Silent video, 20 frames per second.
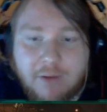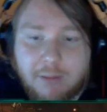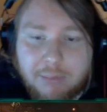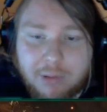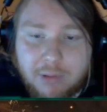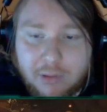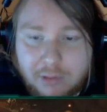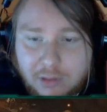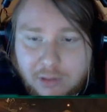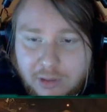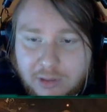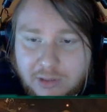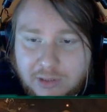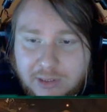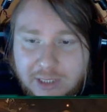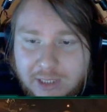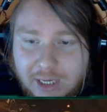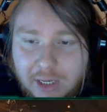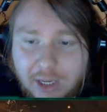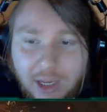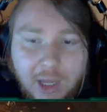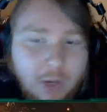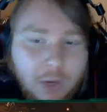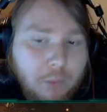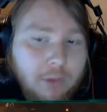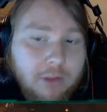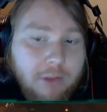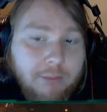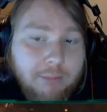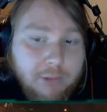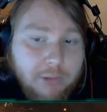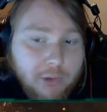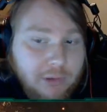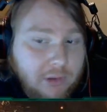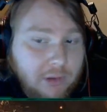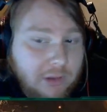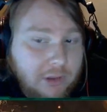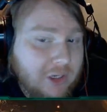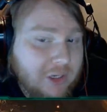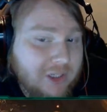Bloodthirsty Dead with
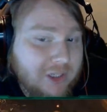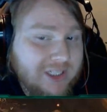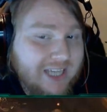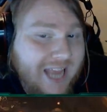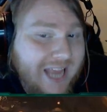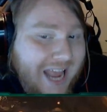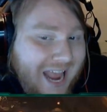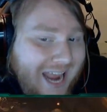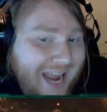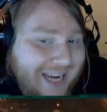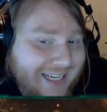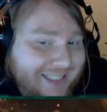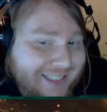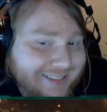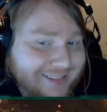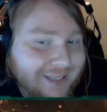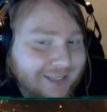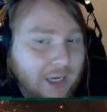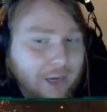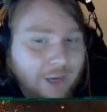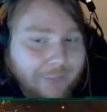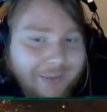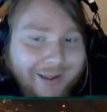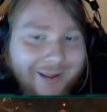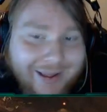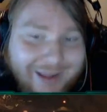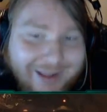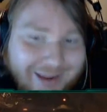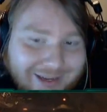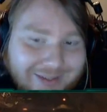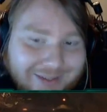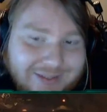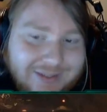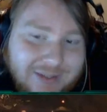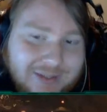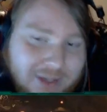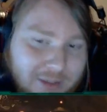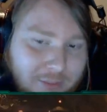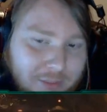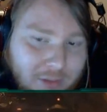Bloodthirst X, where X is the
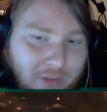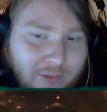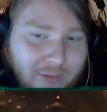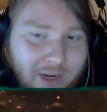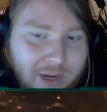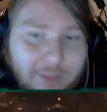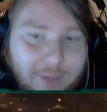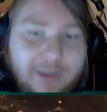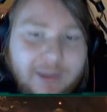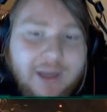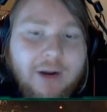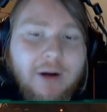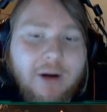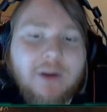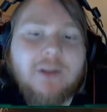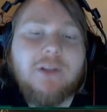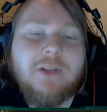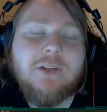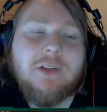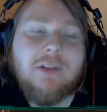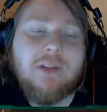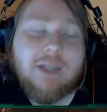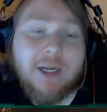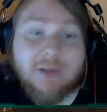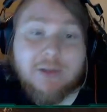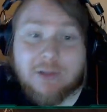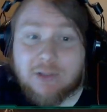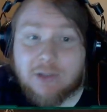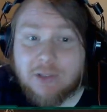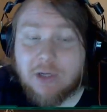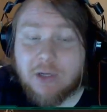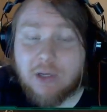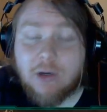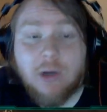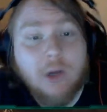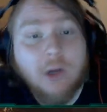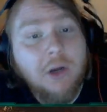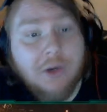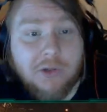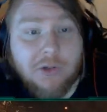number of enemy characters that died this turn.
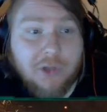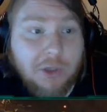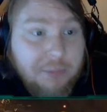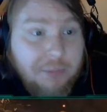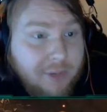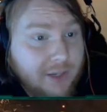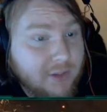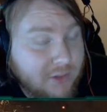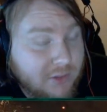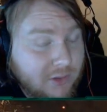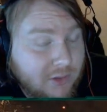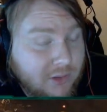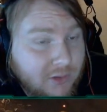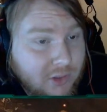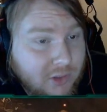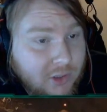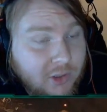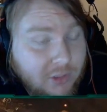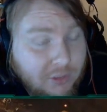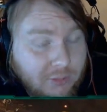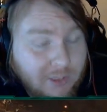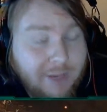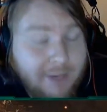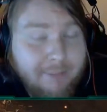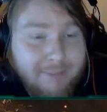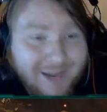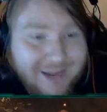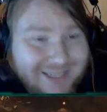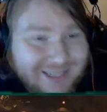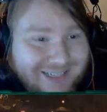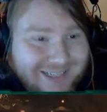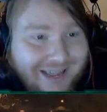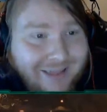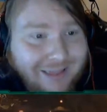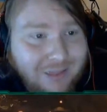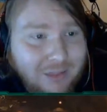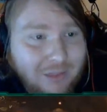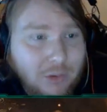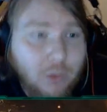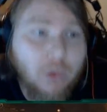So you play this on the turn, you play a mass
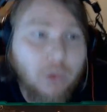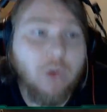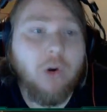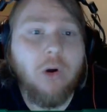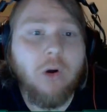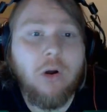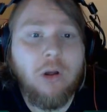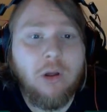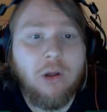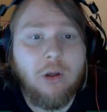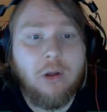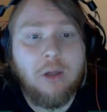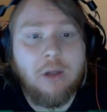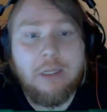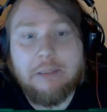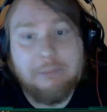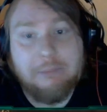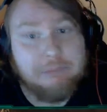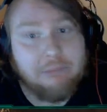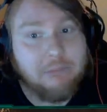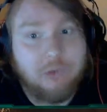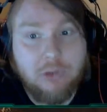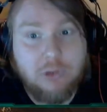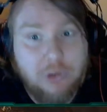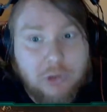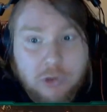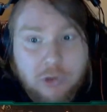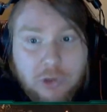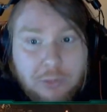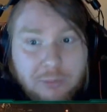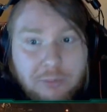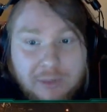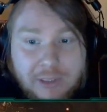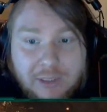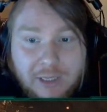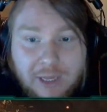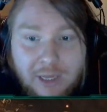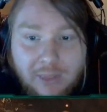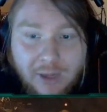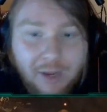death or just something
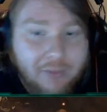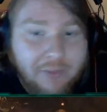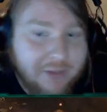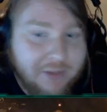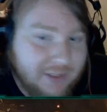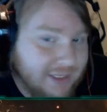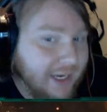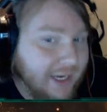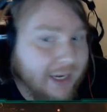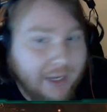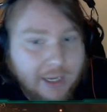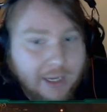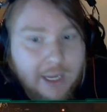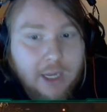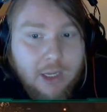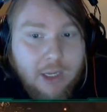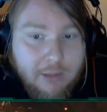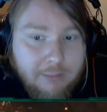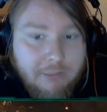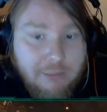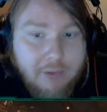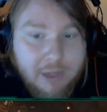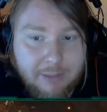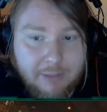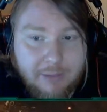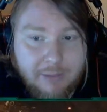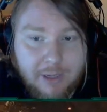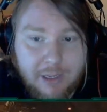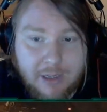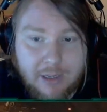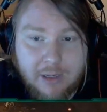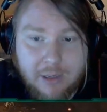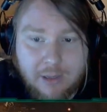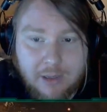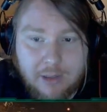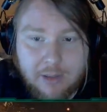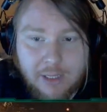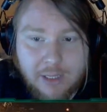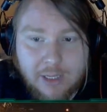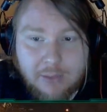like that. This guy can get you pretty big,
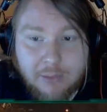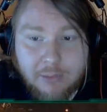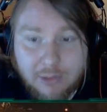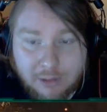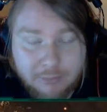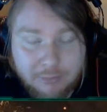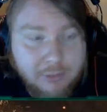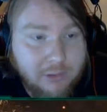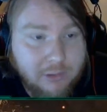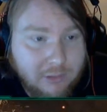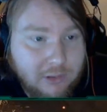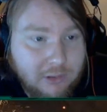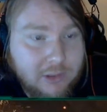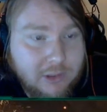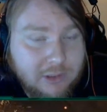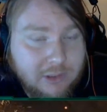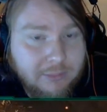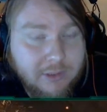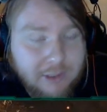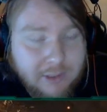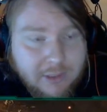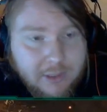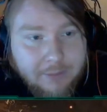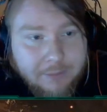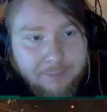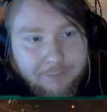like with the Bloodthirst ability.